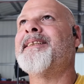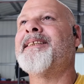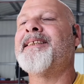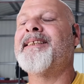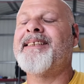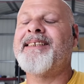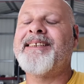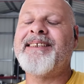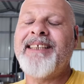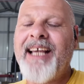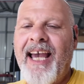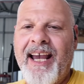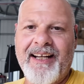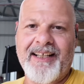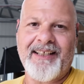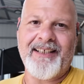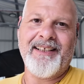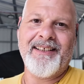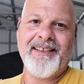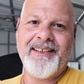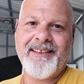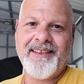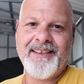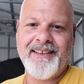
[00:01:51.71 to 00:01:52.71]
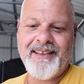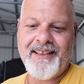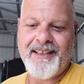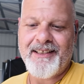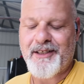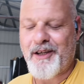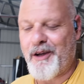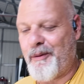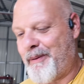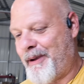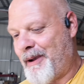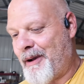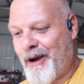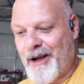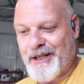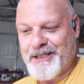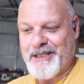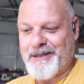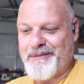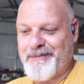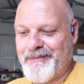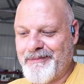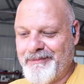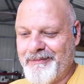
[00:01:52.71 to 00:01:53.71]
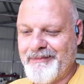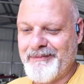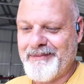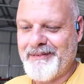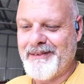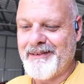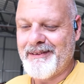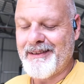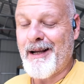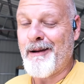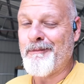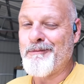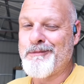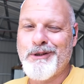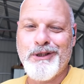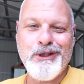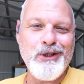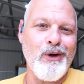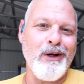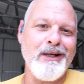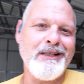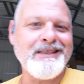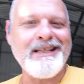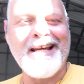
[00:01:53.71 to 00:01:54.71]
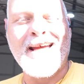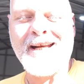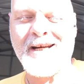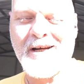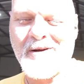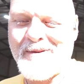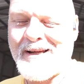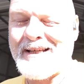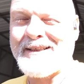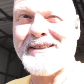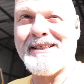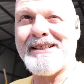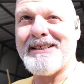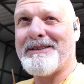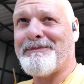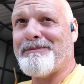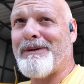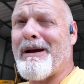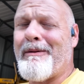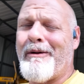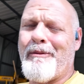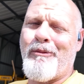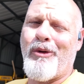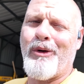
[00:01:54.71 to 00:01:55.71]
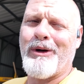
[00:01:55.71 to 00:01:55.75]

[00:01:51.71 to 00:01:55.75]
sick. It's going to be awesome. I'm so excited about this, probably